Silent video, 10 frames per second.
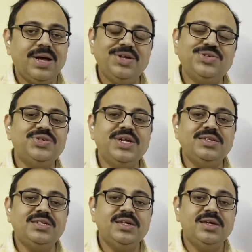Hello
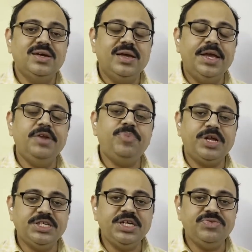students, in
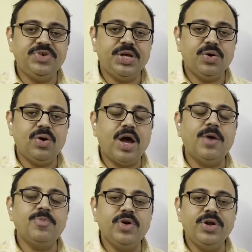present video
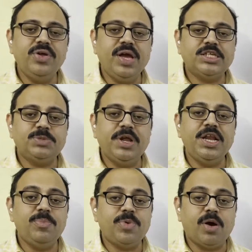I am going to
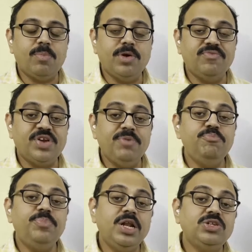explain a problem
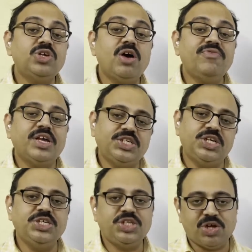from bills of
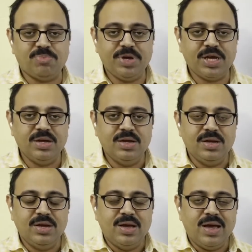exchange topic.
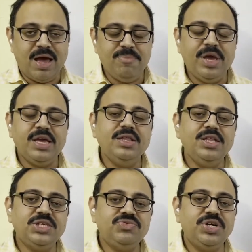I am
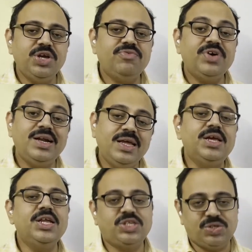making this video for
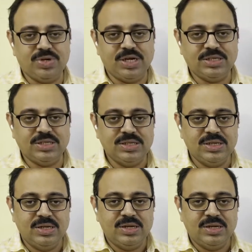degree students.